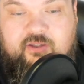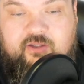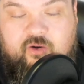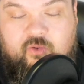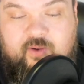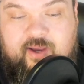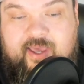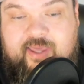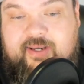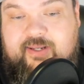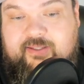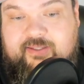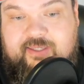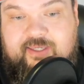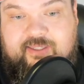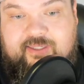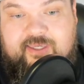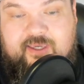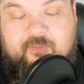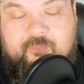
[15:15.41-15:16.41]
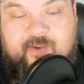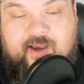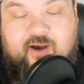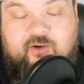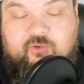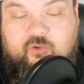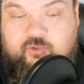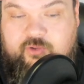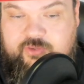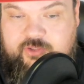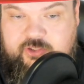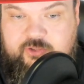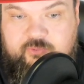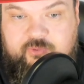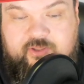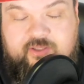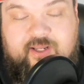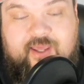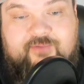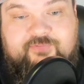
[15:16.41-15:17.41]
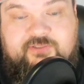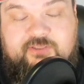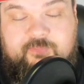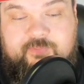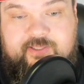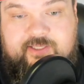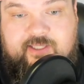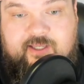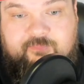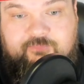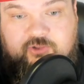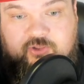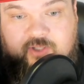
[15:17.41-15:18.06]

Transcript: go ahead and kick him out, or that you were going to have somebody come